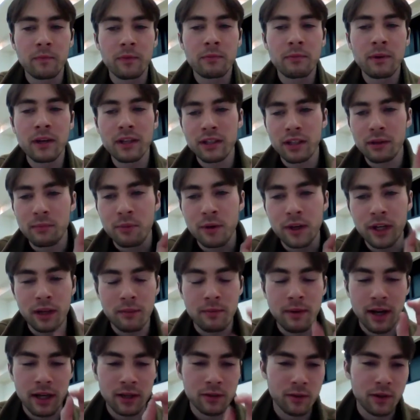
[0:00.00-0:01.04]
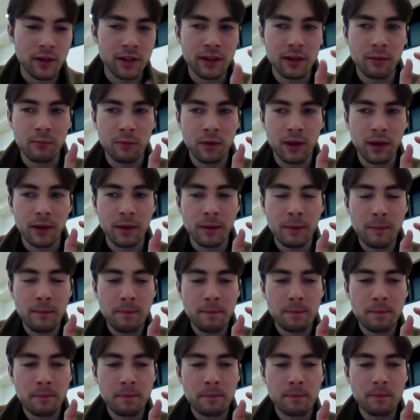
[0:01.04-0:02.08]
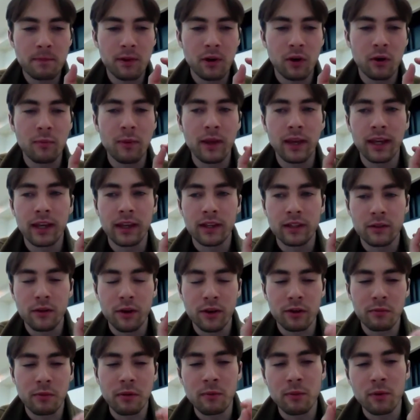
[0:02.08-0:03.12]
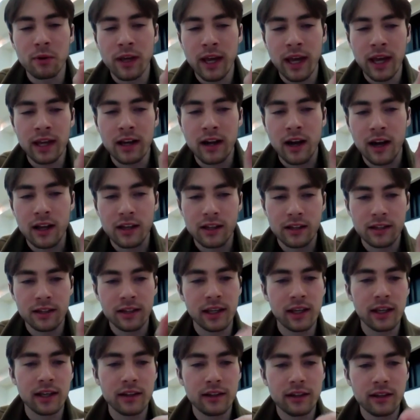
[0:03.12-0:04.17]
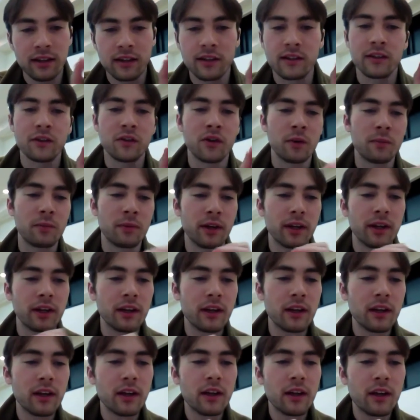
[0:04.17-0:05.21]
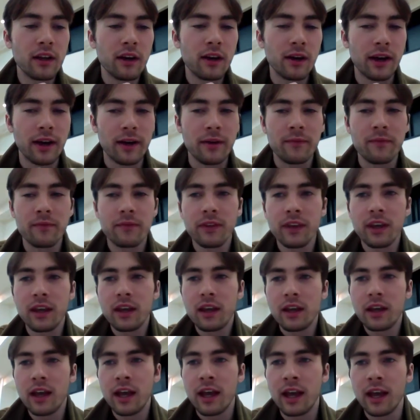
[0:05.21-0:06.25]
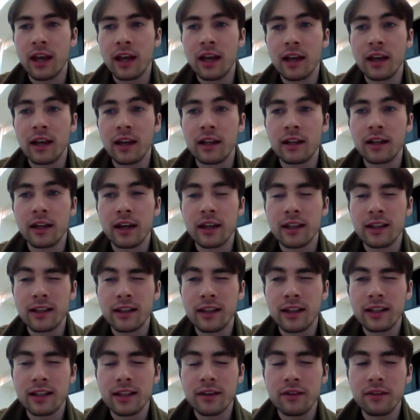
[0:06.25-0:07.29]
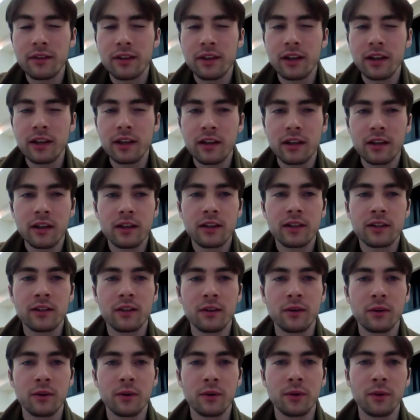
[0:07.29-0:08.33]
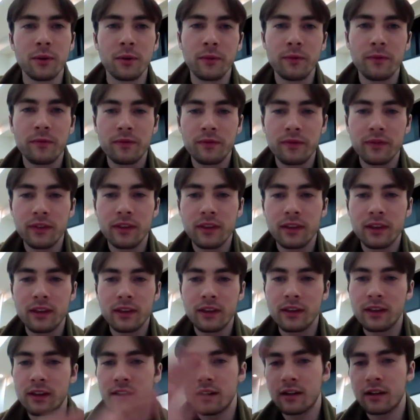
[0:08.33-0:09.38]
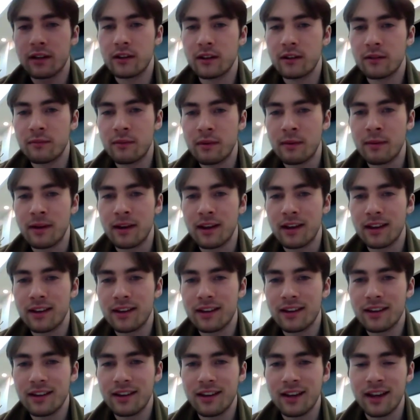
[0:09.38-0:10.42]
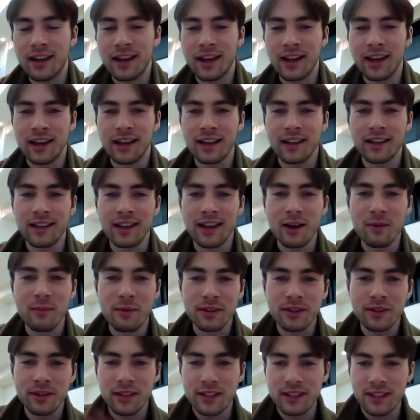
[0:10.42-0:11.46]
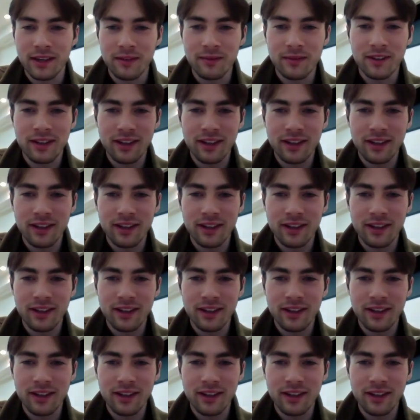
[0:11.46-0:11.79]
Basically, putting a password on something or making it so other people cannot see it is encrypting. Okay, and I think that's everything. So, bye-bye, and I hope I see you next time.